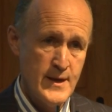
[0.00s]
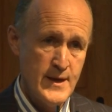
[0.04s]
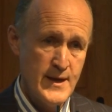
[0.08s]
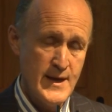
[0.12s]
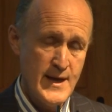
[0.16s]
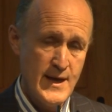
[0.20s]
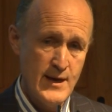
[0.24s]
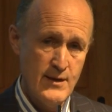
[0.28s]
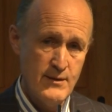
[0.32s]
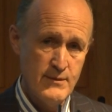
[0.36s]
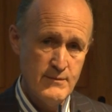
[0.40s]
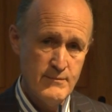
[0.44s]

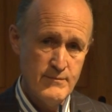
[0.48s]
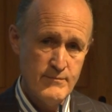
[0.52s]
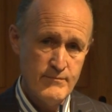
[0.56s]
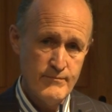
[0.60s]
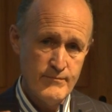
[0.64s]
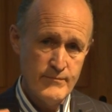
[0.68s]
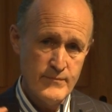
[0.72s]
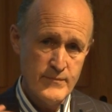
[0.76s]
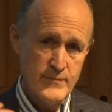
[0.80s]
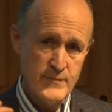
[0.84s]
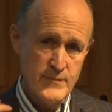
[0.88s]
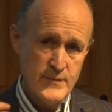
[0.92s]
Now,
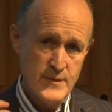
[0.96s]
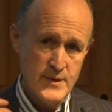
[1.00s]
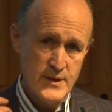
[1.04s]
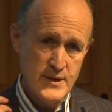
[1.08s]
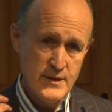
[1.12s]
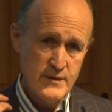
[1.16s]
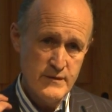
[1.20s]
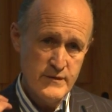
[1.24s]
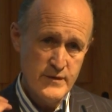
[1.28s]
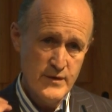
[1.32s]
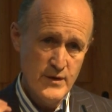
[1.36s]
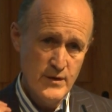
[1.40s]

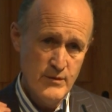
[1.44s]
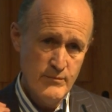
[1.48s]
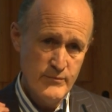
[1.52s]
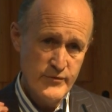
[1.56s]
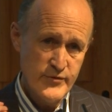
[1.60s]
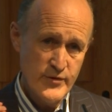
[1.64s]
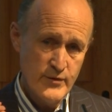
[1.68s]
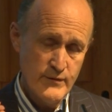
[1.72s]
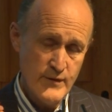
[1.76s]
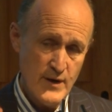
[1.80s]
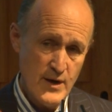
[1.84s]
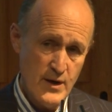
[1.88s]
in
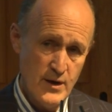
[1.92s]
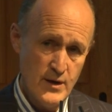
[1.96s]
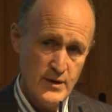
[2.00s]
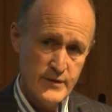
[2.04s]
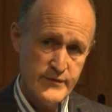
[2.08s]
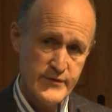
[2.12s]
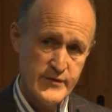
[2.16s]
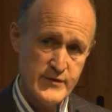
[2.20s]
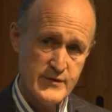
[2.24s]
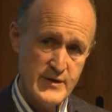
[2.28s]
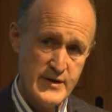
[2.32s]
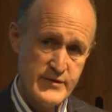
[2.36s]
terms of
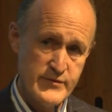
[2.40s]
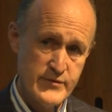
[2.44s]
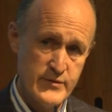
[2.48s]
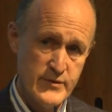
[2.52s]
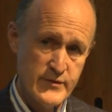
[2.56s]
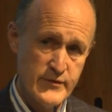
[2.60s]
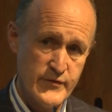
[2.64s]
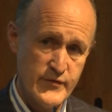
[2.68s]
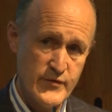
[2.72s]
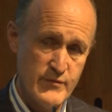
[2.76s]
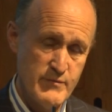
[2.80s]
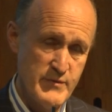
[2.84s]
arts
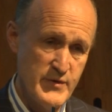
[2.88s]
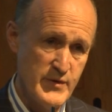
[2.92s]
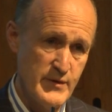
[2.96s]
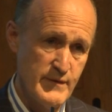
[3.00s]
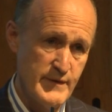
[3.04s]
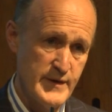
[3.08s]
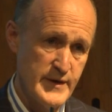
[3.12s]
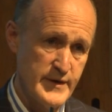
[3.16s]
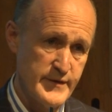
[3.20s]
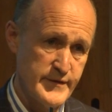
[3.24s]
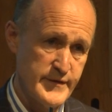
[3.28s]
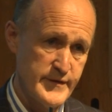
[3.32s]
graduates from
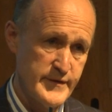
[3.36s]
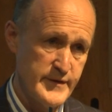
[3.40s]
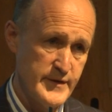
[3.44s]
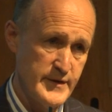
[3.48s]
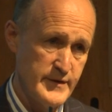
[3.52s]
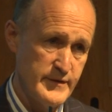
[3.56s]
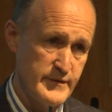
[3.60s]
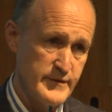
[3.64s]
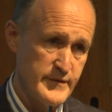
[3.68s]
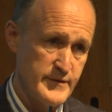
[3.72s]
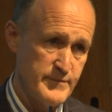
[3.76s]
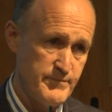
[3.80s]

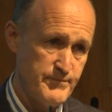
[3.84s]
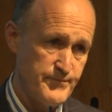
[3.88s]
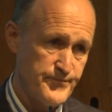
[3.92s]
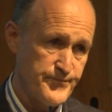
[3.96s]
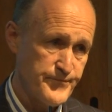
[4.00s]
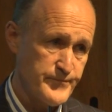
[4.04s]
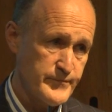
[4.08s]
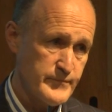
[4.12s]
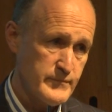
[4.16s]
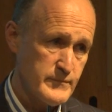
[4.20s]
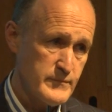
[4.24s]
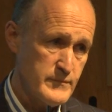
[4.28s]
universities
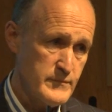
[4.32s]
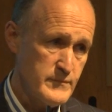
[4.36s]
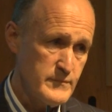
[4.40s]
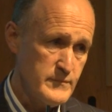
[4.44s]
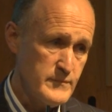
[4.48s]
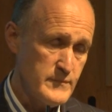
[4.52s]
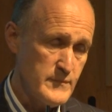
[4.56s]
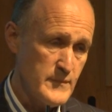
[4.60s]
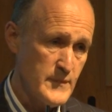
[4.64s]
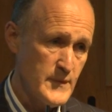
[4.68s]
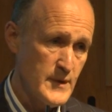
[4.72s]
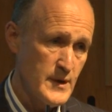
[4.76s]

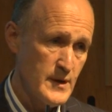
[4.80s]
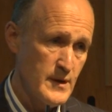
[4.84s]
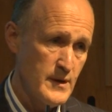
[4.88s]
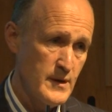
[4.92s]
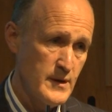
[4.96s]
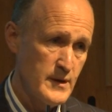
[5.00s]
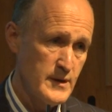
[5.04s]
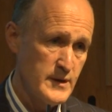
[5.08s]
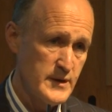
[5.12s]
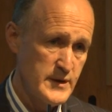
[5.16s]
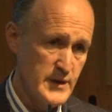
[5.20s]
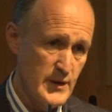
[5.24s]

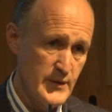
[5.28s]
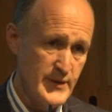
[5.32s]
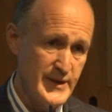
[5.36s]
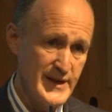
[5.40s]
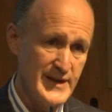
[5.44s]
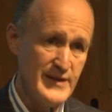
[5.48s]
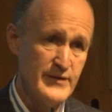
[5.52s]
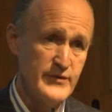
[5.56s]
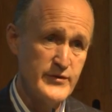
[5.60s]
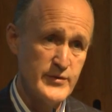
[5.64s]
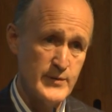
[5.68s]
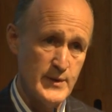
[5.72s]
going
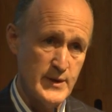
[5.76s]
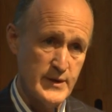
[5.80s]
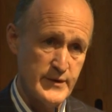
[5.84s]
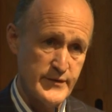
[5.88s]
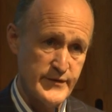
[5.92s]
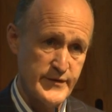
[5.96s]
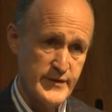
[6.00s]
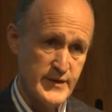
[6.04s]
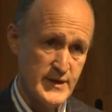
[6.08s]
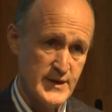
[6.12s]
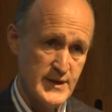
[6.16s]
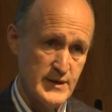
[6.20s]
into
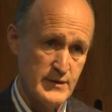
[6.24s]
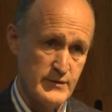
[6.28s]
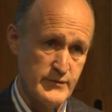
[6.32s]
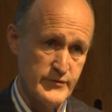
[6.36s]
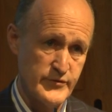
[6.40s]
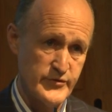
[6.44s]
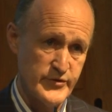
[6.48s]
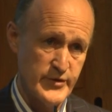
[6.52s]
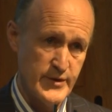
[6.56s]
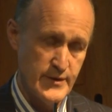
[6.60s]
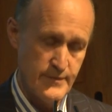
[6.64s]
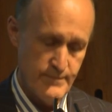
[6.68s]
arts and
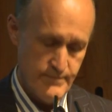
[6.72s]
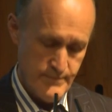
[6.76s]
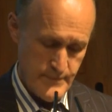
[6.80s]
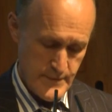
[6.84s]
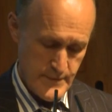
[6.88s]
culture,